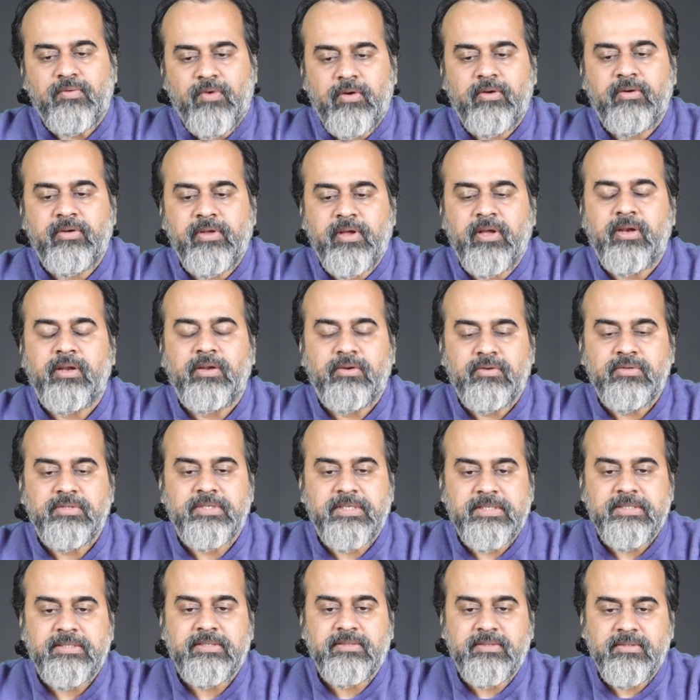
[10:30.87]
what real
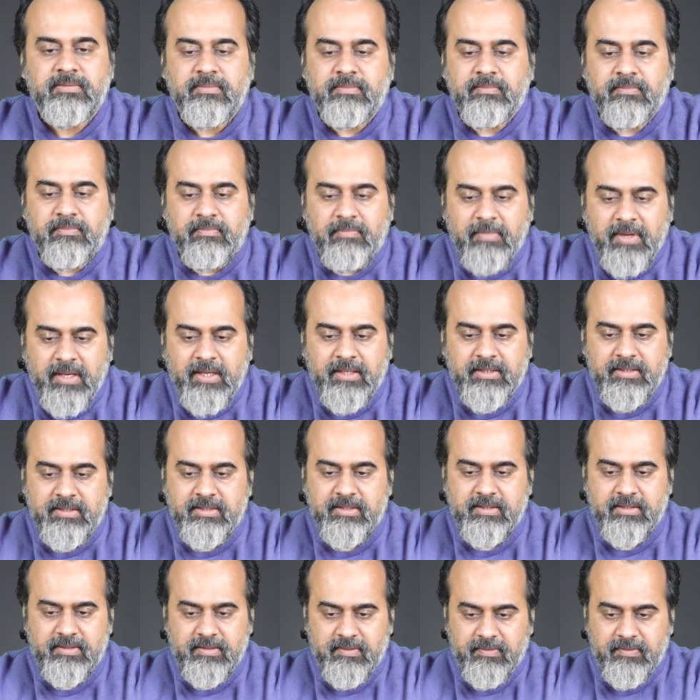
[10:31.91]
innocence means.